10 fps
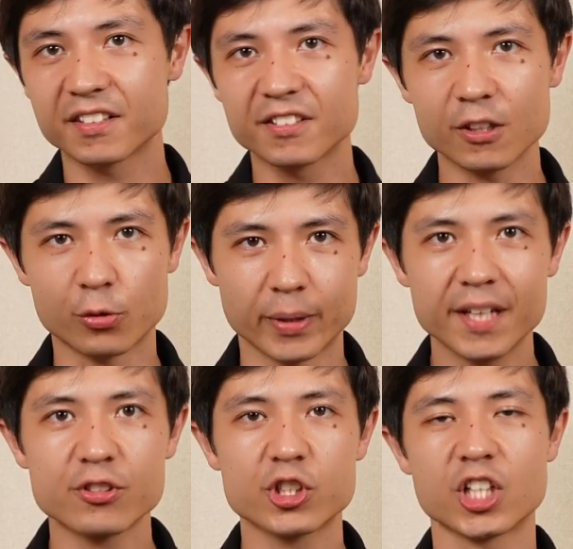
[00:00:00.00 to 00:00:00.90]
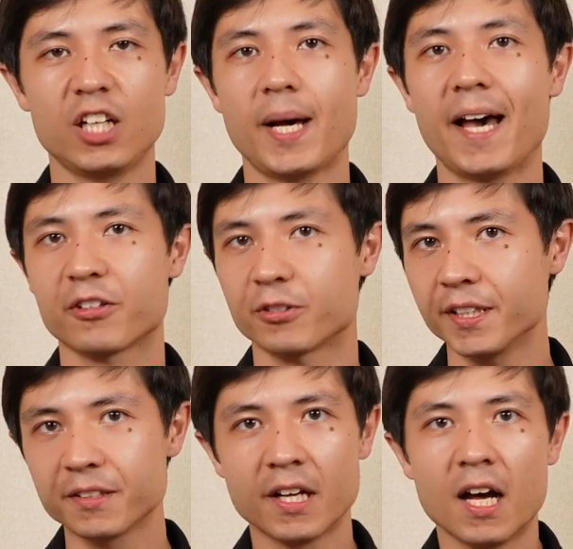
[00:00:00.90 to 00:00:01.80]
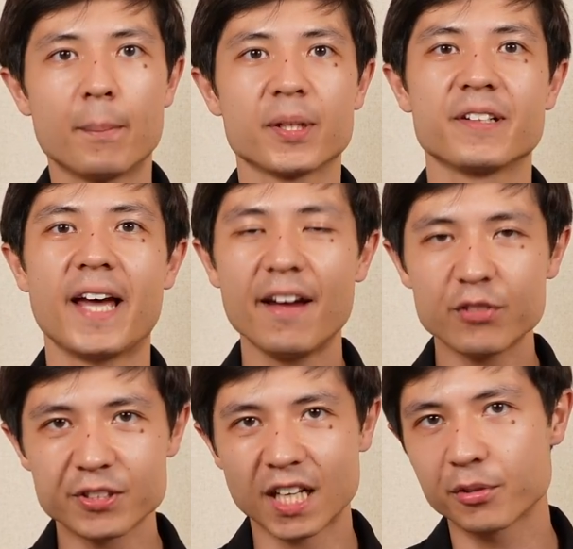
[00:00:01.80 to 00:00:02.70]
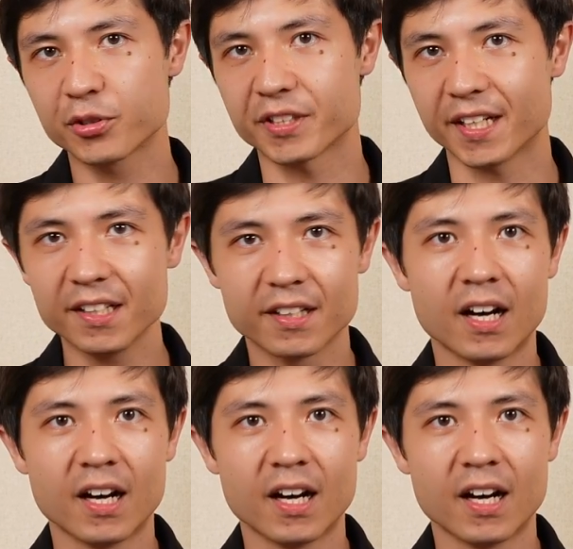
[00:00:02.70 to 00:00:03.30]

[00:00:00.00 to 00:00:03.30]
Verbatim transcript: is not razor sharp accurate, but at every time of the day,